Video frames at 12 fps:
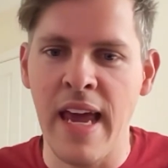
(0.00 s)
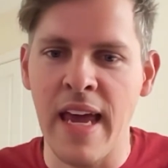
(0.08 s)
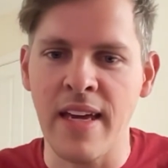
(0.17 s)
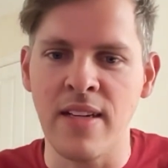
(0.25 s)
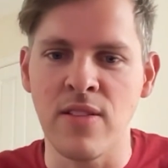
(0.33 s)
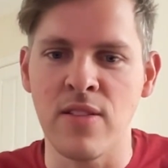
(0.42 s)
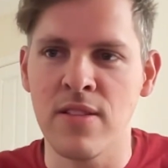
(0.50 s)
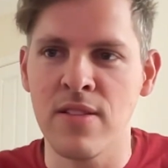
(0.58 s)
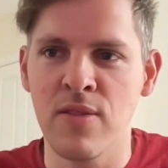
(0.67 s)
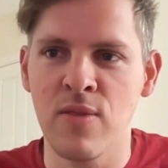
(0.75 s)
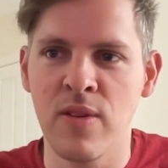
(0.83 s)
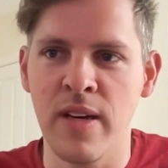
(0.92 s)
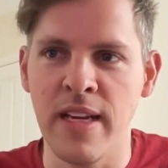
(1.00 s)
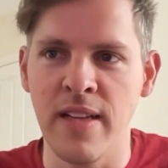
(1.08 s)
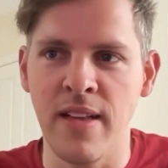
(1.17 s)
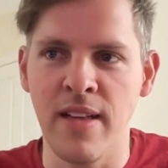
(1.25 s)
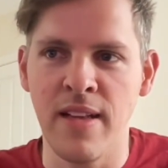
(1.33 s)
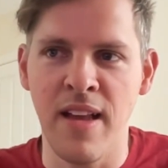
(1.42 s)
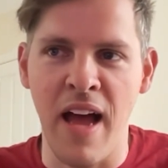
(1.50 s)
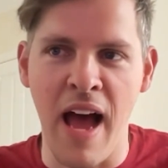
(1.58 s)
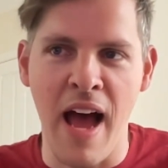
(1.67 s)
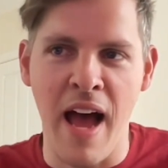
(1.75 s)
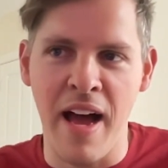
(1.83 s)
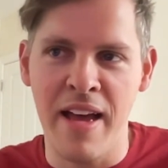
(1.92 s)
And it,
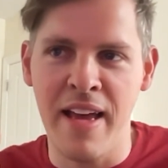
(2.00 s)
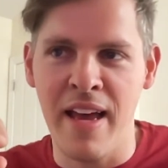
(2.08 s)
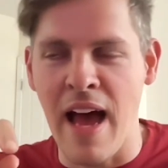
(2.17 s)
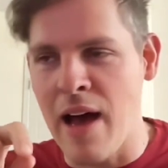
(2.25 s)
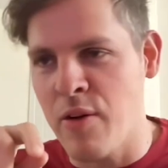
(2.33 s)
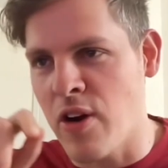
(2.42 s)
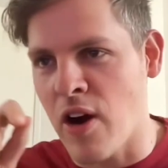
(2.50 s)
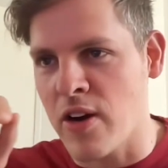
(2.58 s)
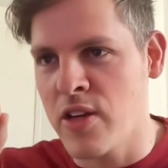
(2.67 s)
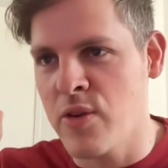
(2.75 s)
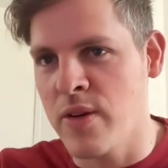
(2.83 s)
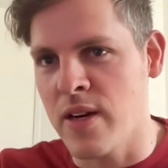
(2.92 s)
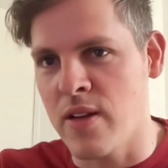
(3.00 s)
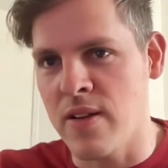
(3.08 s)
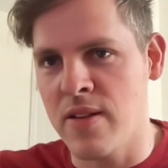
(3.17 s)
I would argue in